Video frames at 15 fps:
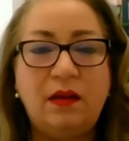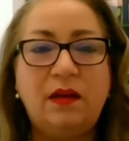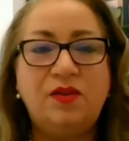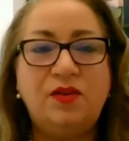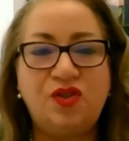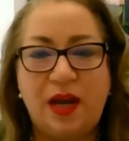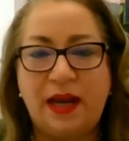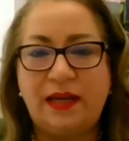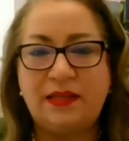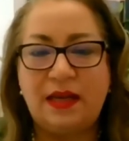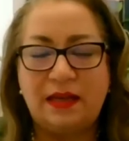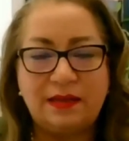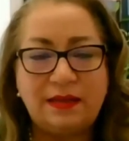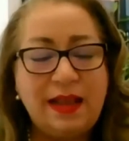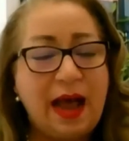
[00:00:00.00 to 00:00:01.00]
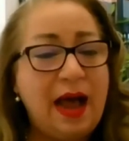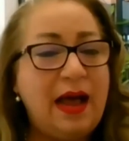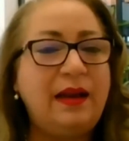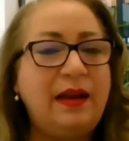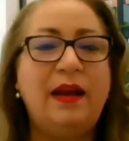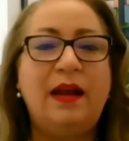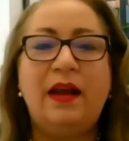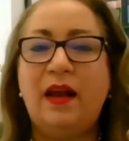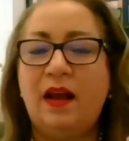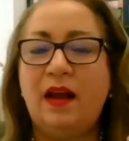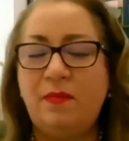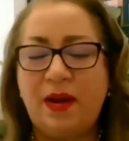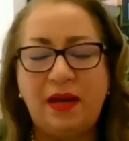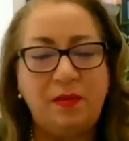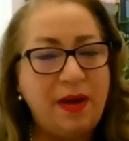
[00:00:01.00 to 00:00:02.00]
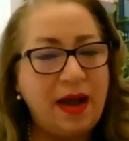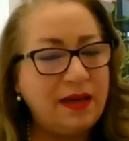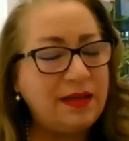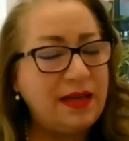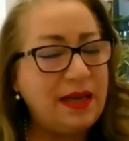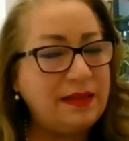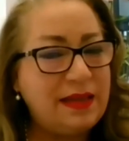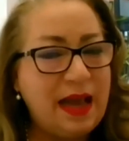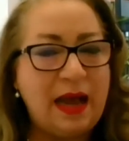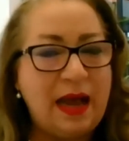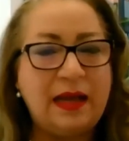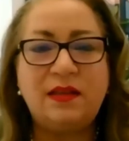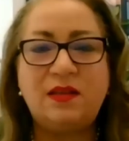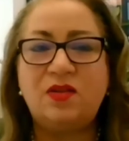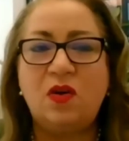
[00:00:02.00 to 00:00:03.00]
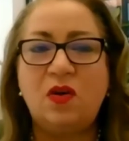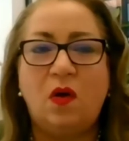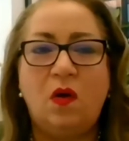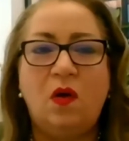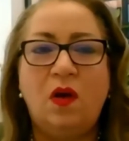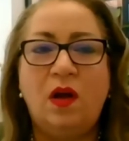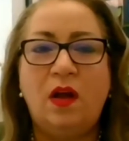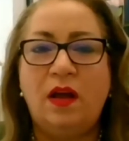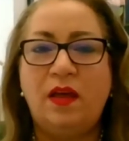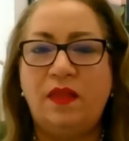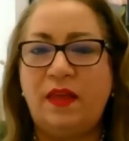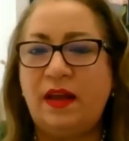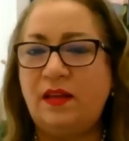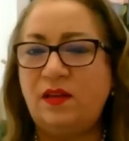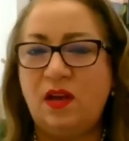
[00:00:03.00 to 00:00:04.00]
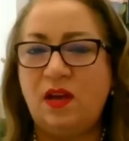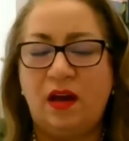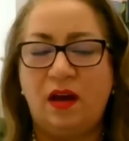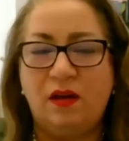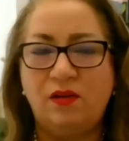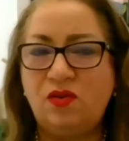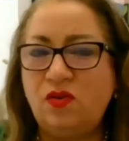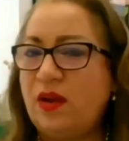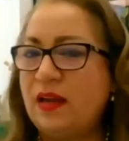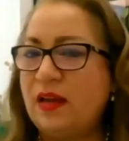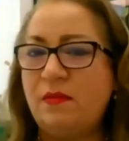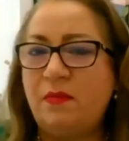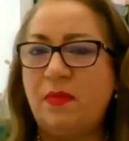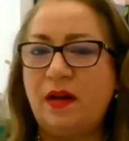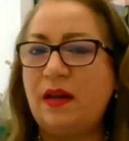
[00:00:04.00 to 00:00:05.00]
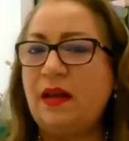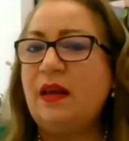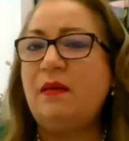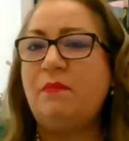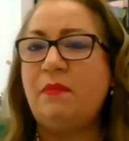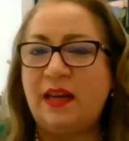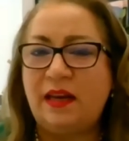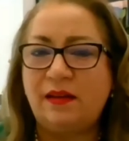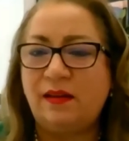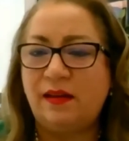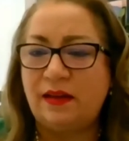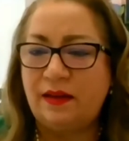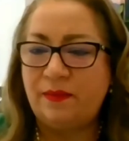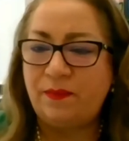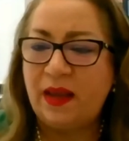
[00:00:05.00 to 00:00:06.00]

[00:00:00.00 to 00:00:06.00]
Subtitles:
Chase has that, and many banks have that. So then you get the money immediately.